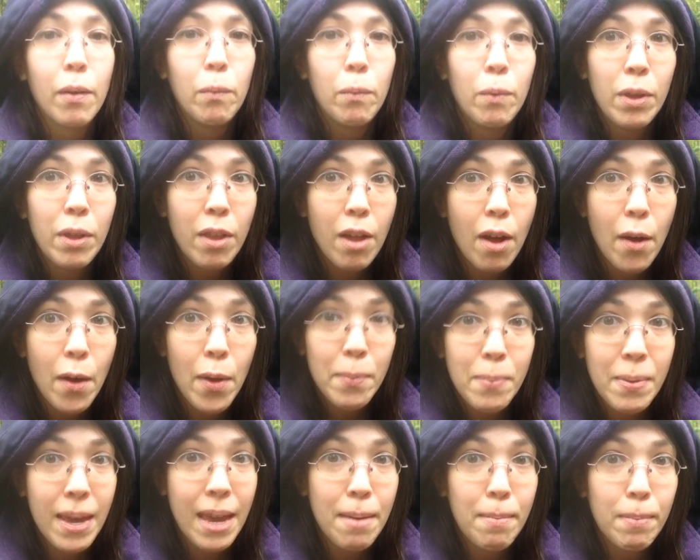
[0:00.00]
we'll all
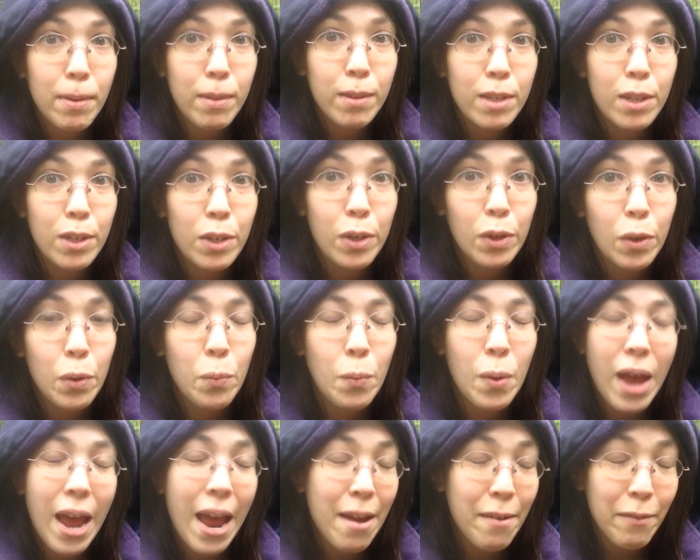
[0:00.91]
be able to do
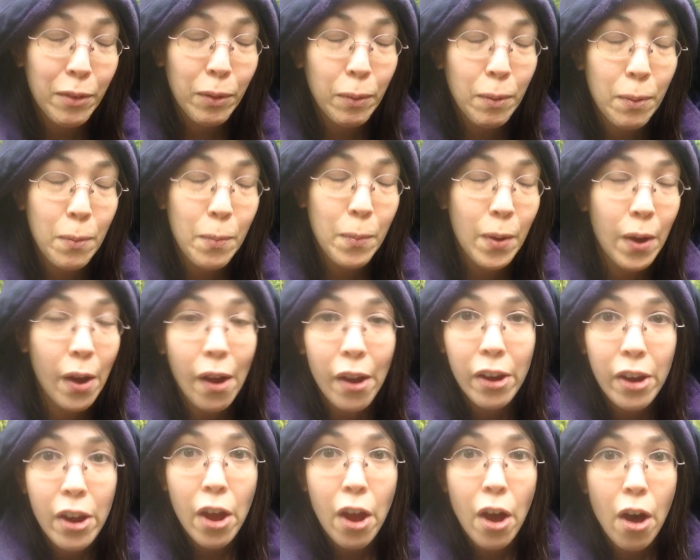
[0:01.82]
whatever we want
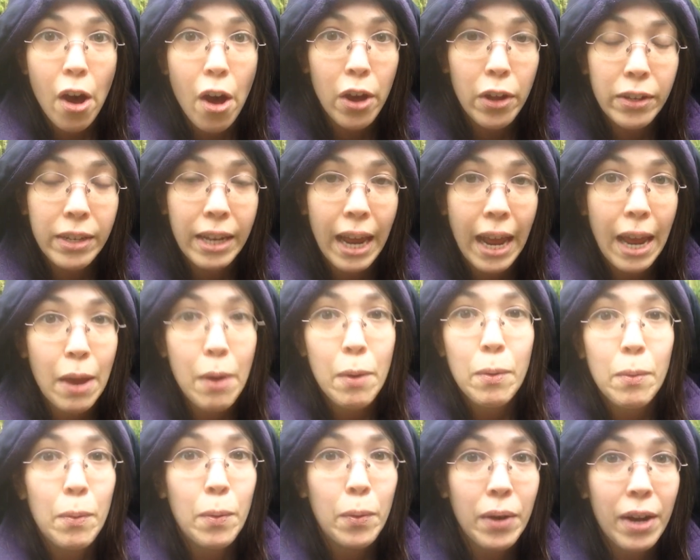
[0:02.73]
all day.
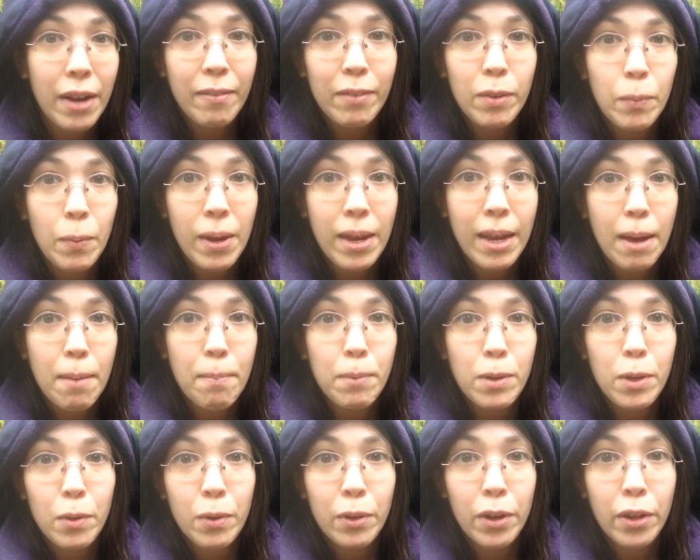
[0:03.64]
We won't have to wake up
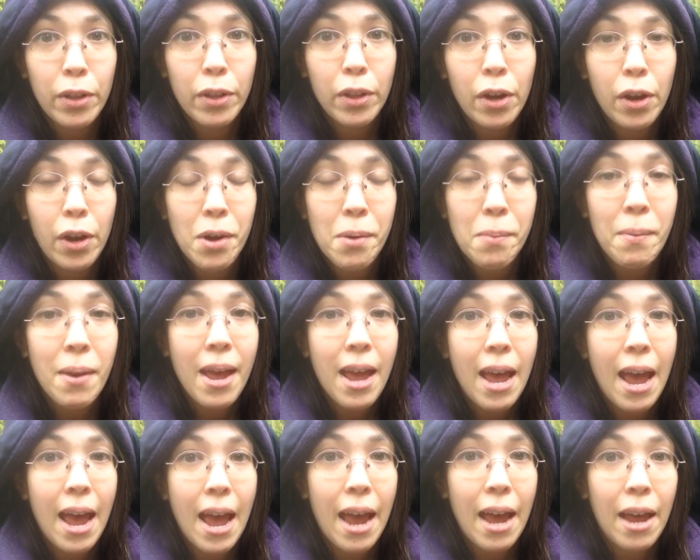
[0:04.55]
to an alarm,
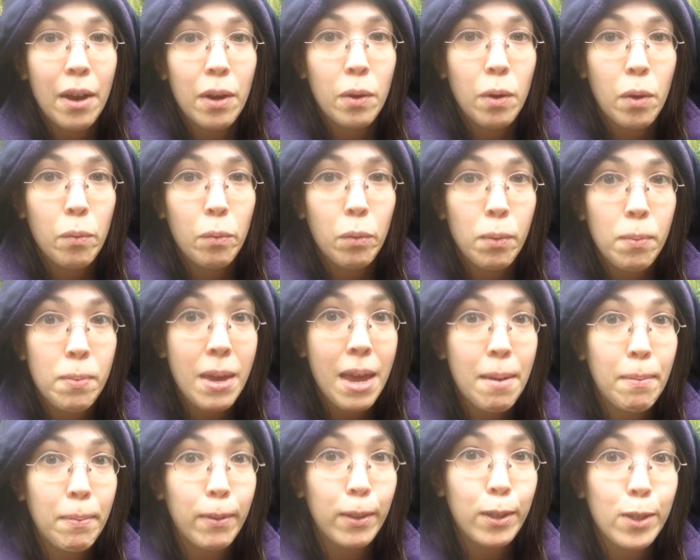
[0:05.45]
and we'll
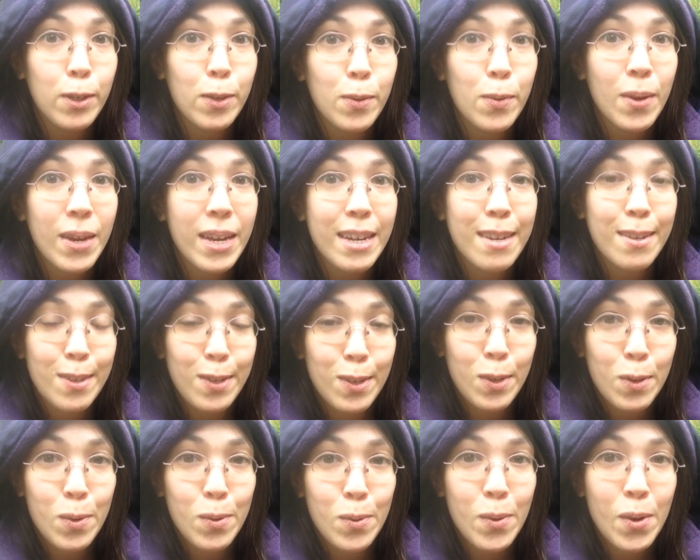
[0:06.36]
be able to
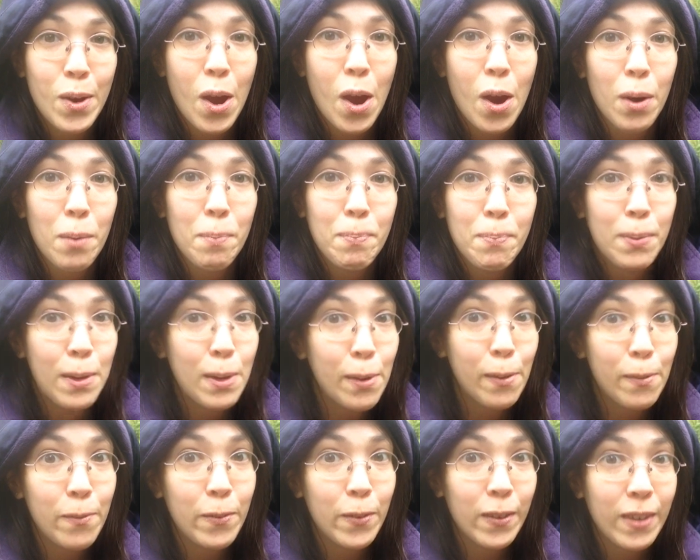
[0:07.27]
exude our
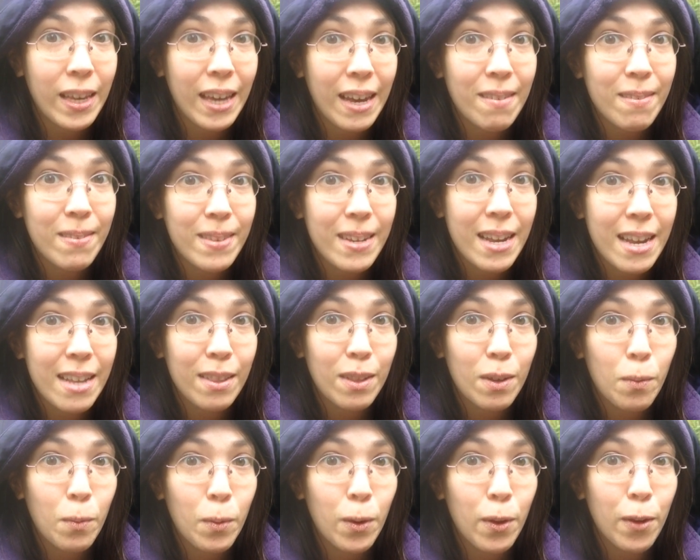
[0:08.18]
beautiful gifts in
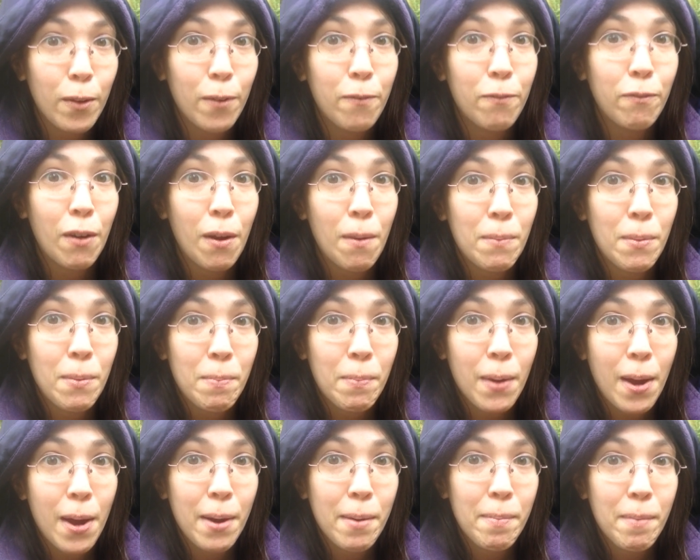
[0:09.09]
the world from the
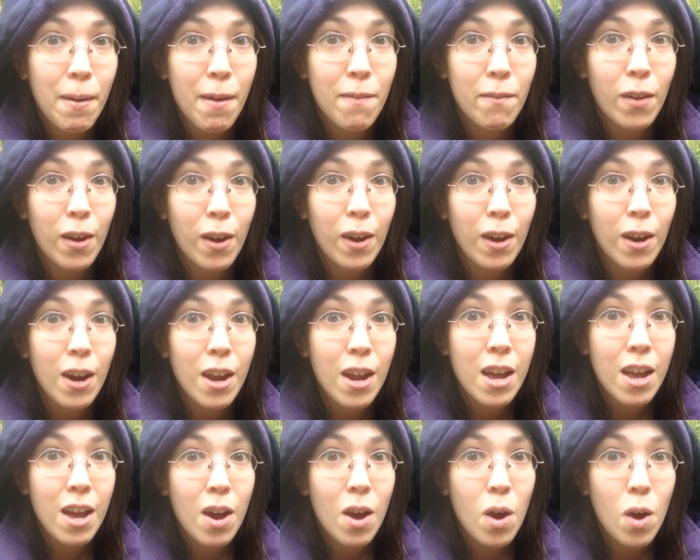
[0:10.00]
bottom of our
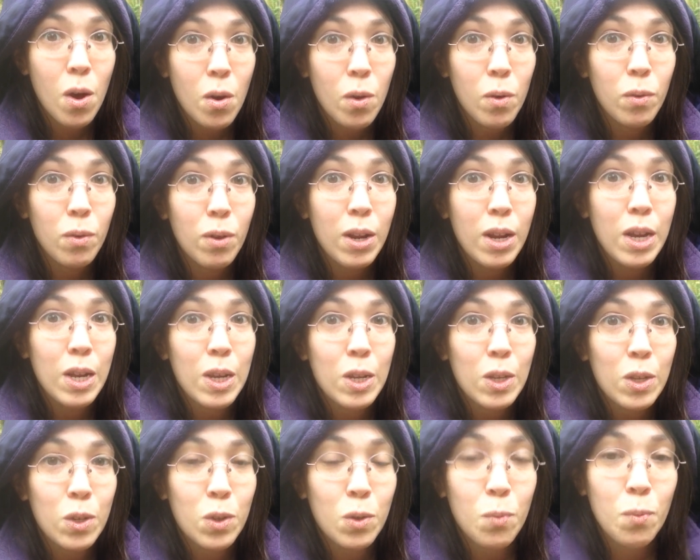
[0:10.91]
own
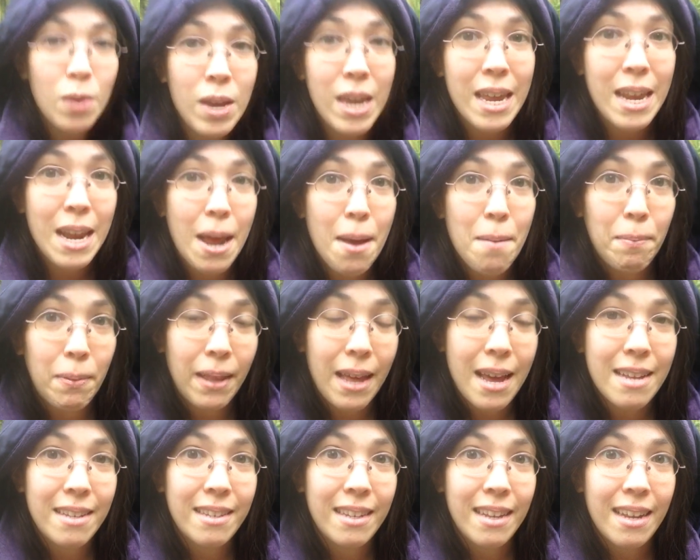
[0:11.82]
sweet,
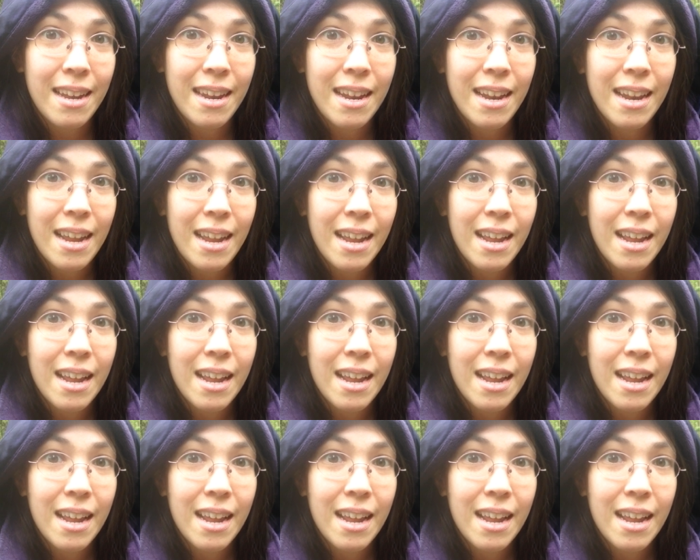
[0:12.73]
blessed,